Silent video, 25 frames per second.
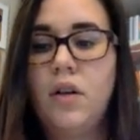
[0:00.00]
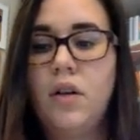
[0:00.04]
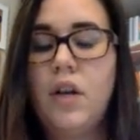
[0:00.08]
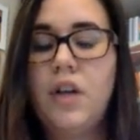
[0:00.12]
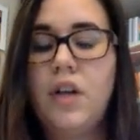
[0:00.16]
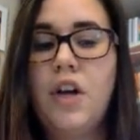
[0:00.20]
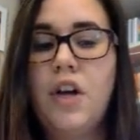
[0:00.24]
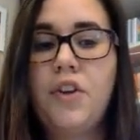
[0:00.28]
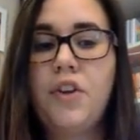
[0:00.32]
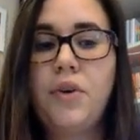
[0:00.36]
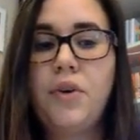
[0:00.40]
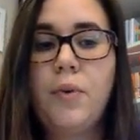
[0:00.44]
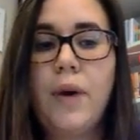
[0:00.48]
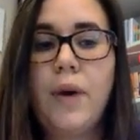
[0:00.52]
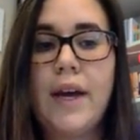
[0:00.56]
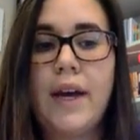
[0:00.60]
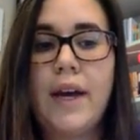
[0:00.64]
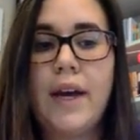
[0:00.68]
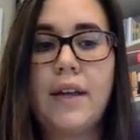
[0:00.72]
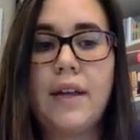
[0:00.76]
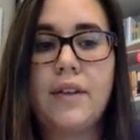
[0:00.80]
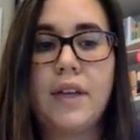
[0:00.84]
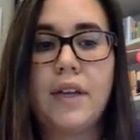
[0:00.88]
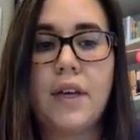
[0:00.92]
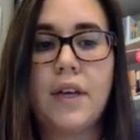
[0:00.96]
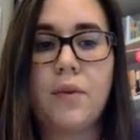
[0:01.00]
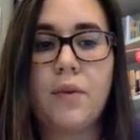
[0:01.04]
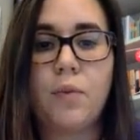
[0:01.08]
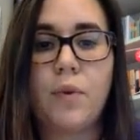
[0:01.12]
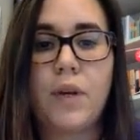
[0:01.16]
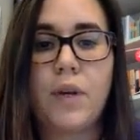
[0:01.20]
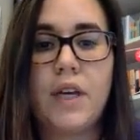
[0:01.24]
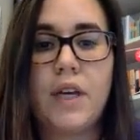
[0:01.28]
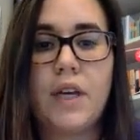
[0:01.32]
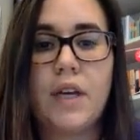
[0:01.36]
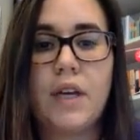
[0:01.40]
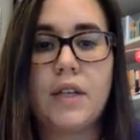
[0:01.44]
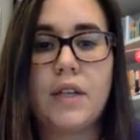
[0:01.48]
Another way that
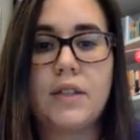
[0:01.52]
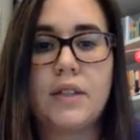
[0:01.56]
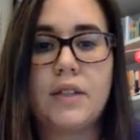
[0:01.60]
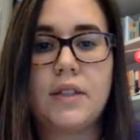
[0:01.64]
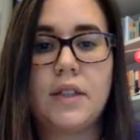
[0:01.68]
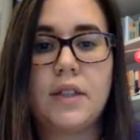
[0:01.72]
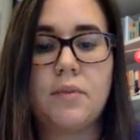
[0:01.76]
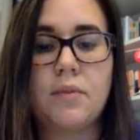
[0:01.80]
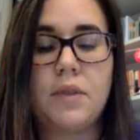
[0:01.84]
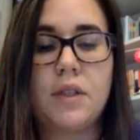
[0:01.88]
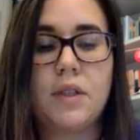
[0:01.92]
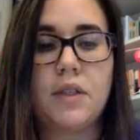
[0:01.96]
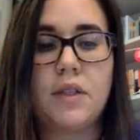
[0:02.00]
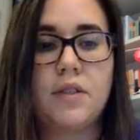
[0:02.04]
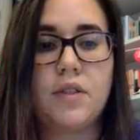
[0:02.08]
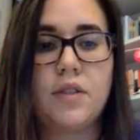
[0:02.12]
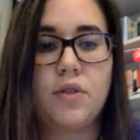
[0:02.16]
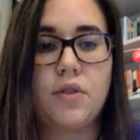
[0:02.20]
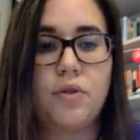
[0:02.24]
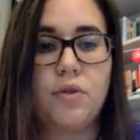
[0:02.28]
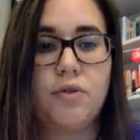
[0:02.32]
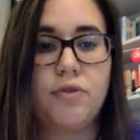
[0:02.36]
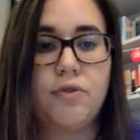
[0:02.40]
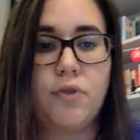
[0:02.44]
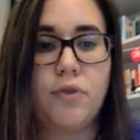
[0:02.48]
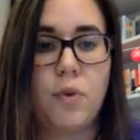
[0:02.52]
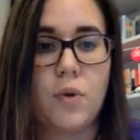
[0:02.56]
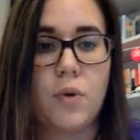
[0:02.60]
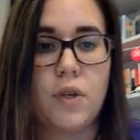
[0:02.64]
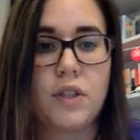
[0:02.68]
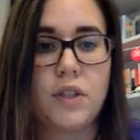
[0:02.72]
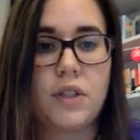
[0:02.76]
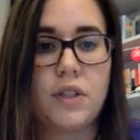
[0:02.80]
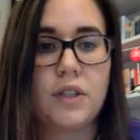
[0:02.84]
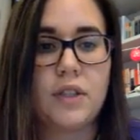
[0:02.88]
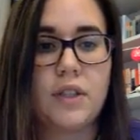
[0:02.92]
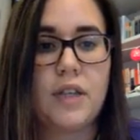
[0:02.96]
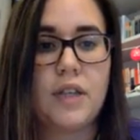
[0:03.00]
we attempted to
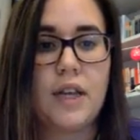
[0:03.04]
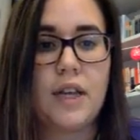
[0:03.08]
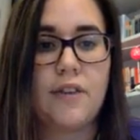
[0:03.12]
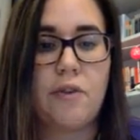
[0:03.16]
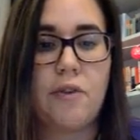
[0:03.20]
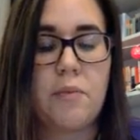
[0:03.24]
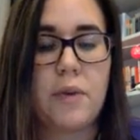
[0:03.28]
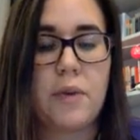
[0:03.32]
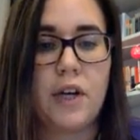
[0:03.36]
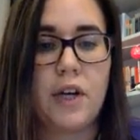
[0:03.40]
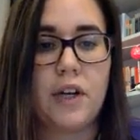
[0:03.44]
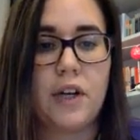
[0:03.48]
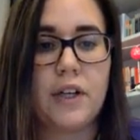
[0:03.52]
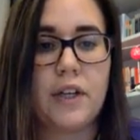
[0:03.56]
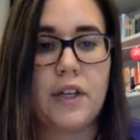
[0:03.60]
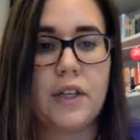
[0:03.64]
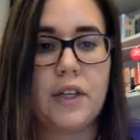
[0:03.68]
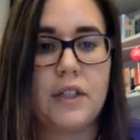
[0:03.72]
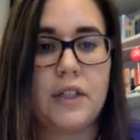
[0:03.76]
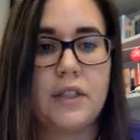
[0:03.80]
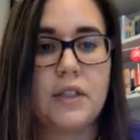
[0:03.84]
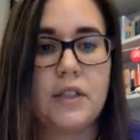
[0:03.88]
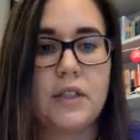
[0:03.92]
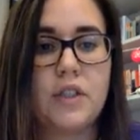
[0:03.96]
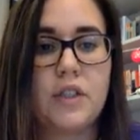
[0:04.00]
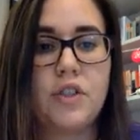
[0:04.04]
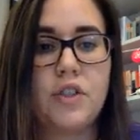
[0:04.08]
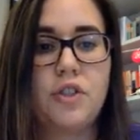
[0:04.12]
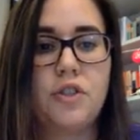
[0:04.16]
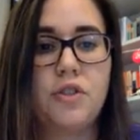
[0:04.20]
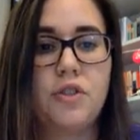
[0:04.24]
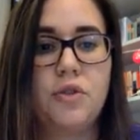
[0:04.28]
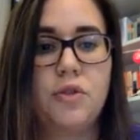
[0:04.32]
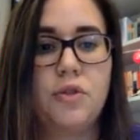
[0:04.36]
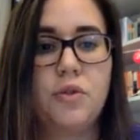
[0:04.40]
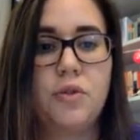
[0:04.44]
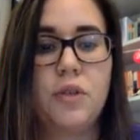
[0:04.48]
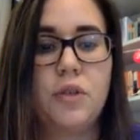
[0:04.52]
force Native Americans
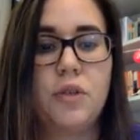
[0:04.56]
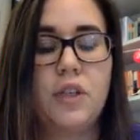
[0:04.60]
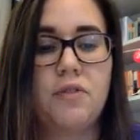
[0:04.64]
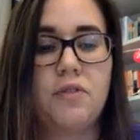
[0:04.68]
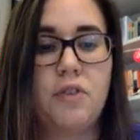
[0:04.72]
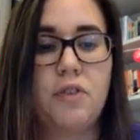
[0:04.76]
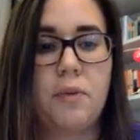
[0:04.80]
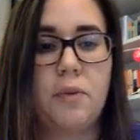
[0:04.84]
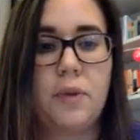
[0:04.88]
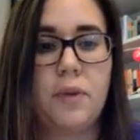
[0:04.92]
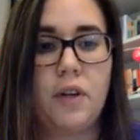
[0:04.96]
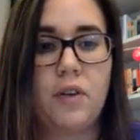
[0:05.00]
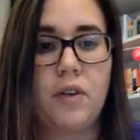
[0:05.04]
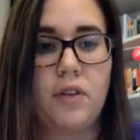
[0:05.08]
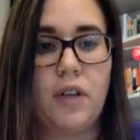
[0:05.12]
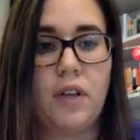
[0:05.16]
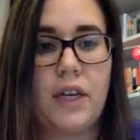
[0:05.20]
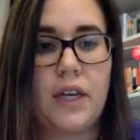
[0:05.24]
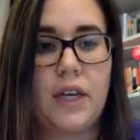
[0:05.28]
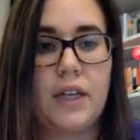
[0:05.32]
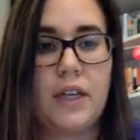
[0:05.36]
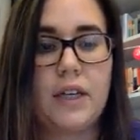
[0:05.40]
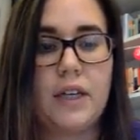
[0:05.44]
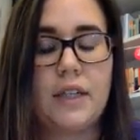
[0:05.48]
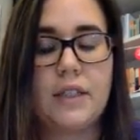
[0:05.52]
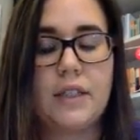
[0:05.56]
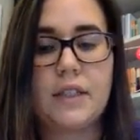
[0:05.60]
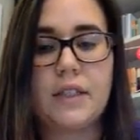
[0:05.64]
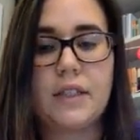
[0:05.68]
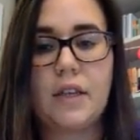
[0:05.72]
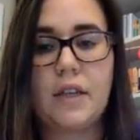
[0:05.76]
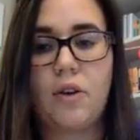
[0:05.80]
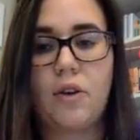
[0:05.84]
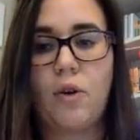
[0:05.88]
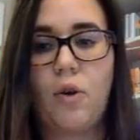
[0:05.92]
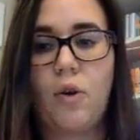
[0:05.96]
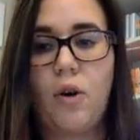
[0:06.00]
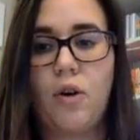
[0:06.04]
to give up their land and
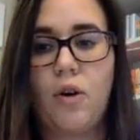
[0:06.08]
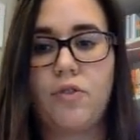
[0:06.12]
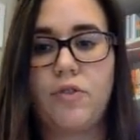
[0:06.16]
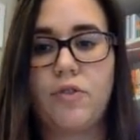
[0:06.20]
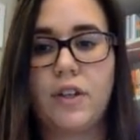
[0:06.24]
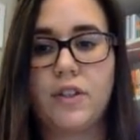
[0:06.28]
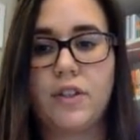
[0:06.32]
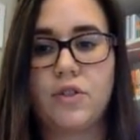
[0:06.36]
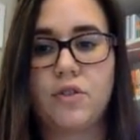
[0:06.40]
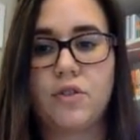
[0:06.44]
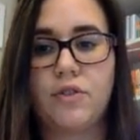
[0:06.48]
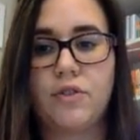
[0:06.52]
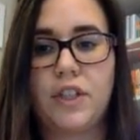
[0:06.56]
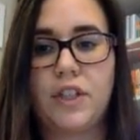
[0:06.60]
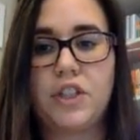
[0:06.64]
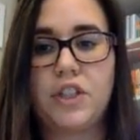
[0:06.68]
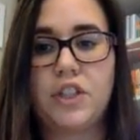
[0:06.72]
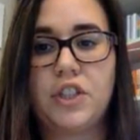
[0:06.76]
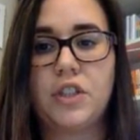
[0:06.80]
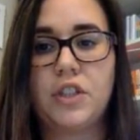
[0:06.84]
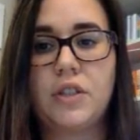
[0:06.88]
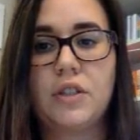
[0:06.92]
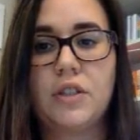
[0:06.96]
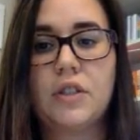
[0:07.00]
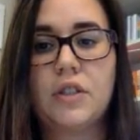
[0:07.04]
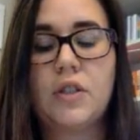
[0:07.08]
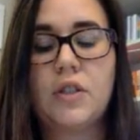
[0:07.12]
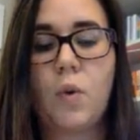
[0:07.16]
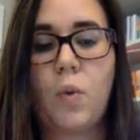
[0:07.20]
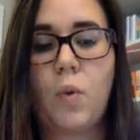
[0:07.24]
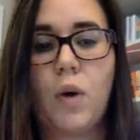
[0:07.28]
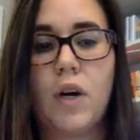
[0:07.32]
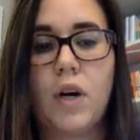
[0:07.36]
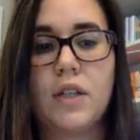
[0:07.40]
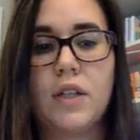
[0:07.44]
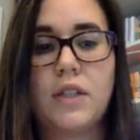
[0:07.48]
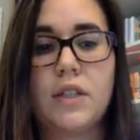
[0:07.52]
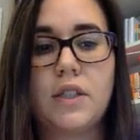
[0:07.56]
settle on reservations
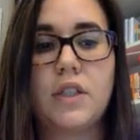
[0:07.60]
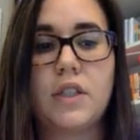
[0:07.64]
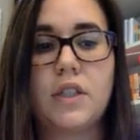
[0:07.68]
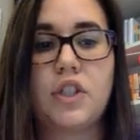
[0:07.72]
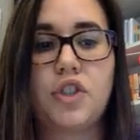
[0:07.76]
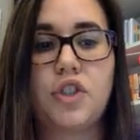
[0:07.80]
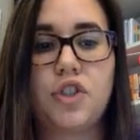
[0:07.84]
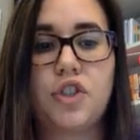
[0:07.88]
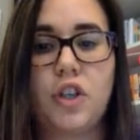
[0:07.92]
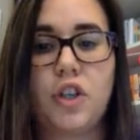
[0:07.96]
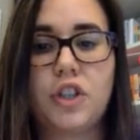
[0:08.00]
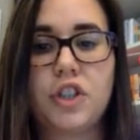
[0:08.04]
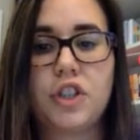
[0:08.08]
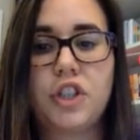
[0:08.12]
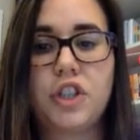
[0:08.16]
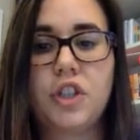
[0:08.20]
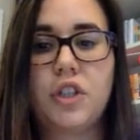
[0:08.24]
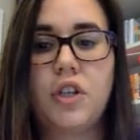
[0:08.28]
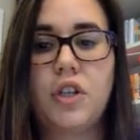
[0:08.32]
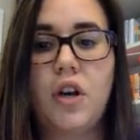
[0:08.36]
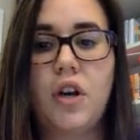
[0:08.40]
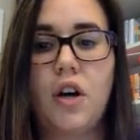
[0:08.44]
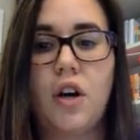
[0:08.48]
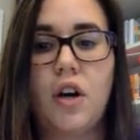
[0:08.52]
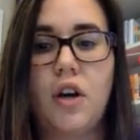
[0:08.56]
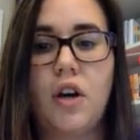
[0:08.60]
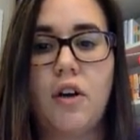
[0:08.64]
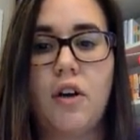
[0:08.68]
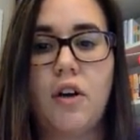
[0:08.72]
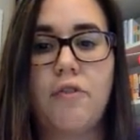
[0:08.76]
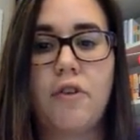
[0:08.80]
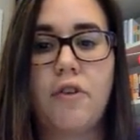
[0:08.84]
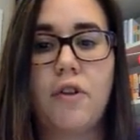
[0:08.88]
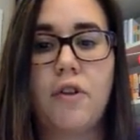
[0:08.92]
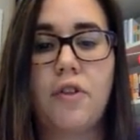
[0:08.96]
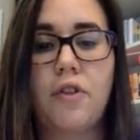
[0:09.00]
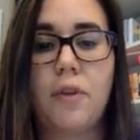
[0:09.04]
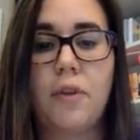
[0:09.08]
was destruction
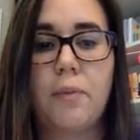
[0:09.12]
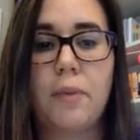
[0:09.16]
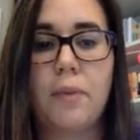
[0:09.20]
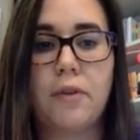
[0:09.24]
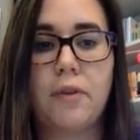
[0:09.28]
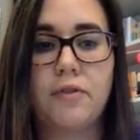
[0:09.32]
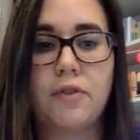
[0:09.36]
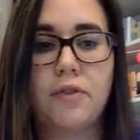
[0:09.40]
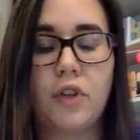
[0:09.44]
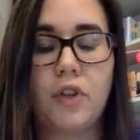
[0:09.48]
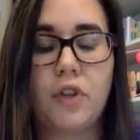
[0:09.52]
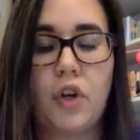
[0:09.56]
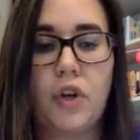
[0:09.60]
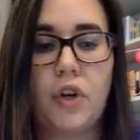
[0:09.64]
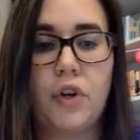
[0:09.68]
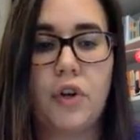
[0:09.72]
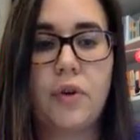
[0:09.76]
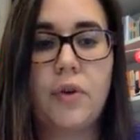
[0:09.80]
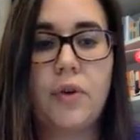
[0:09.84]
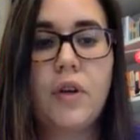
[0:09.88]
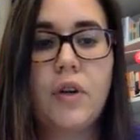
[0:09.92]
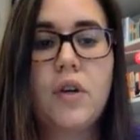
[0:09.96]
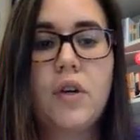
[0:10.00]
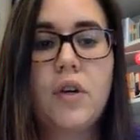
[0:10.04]
of the buffalo.